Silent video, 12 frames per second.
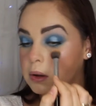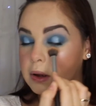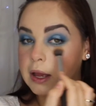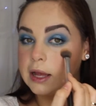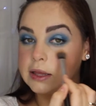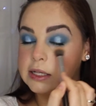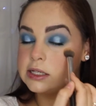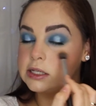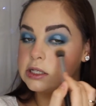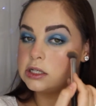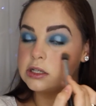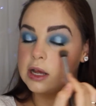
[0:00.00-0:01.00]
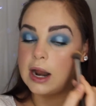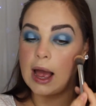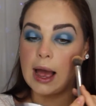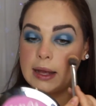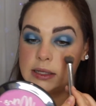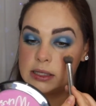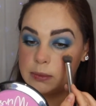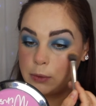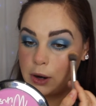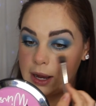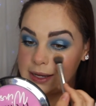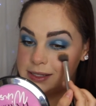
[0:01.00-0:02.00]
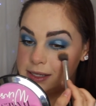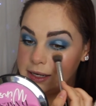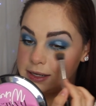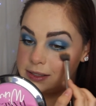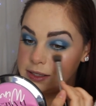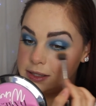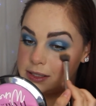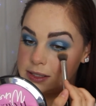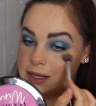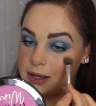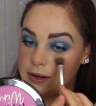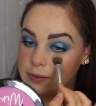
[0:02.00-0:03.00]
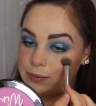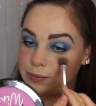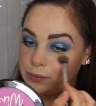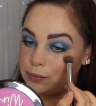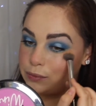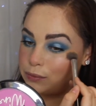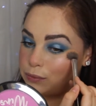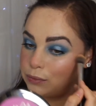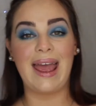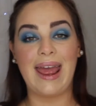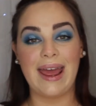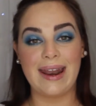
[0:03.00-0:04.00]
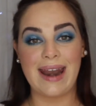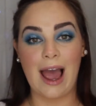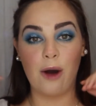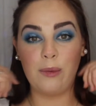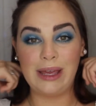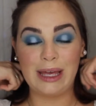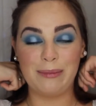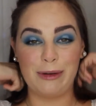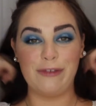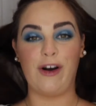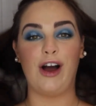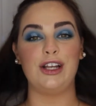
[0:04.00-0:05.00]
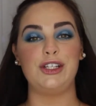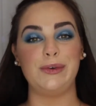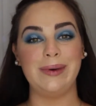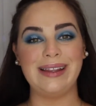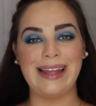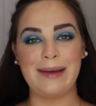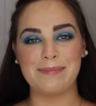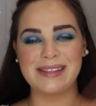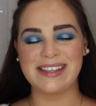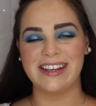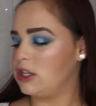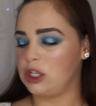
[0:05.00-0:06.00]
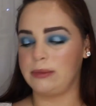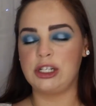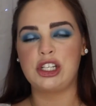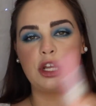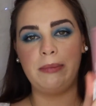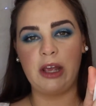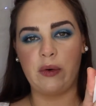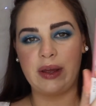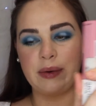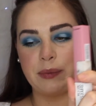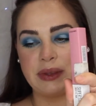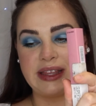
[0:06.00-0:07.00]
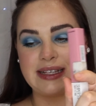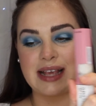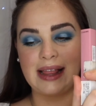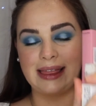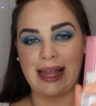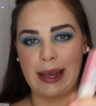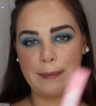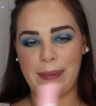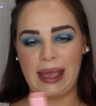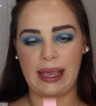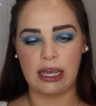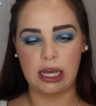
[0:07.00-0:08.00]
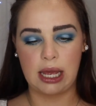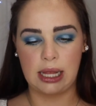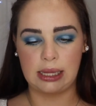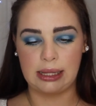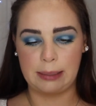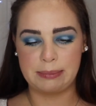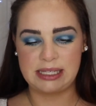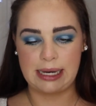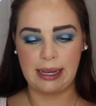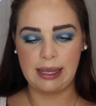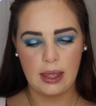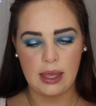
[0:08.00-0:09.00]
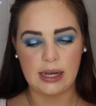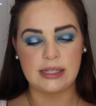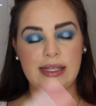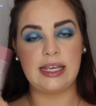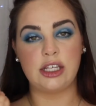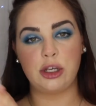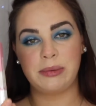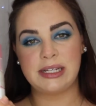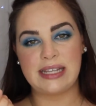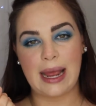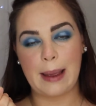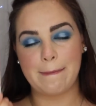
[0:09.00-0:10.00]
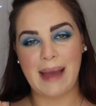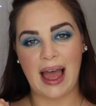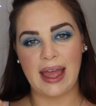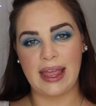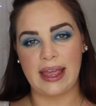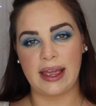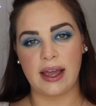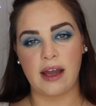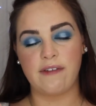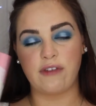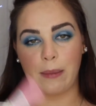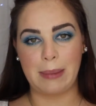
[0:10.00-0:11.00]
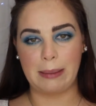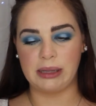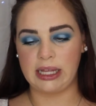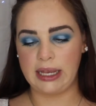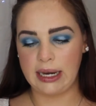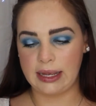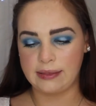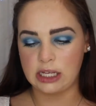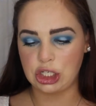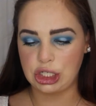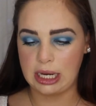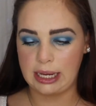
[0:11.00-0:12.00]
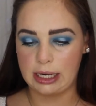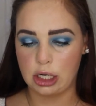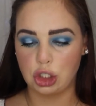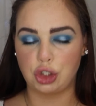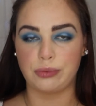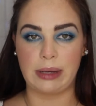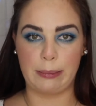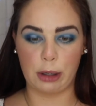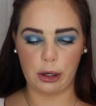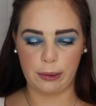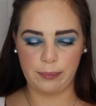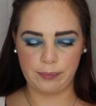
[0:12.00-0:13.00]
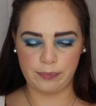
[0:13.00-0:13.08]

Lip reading: And this is just going to add some more iciness to the skin. And now we can move on to lips. So I'm just going to be going in with this light pink lipstick. It is the Superstay Matte Ink from Maybelline in the shade Dreamer.